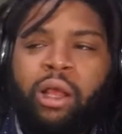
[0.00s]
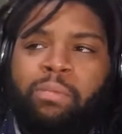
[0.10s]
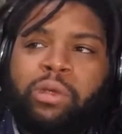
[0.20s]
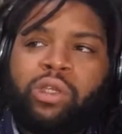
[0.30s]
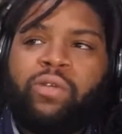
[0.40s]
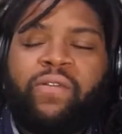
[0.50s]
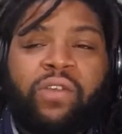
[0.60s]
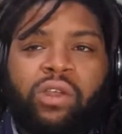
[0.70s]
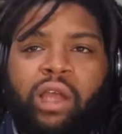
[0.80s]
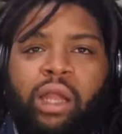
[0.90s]
but you
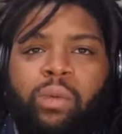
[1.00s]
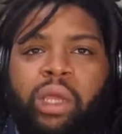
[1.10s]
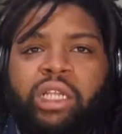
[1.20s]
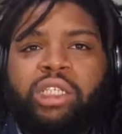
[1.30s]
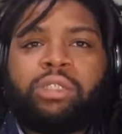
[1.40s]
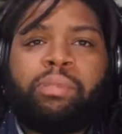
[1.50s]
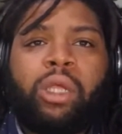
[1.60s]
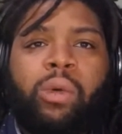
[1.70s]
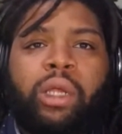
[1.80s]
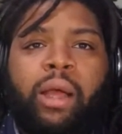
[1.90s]
figured out a way to just
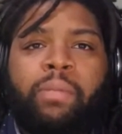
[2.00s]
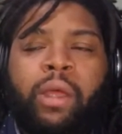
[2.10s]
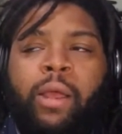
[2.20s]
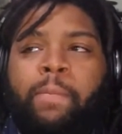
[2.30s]
blow it up,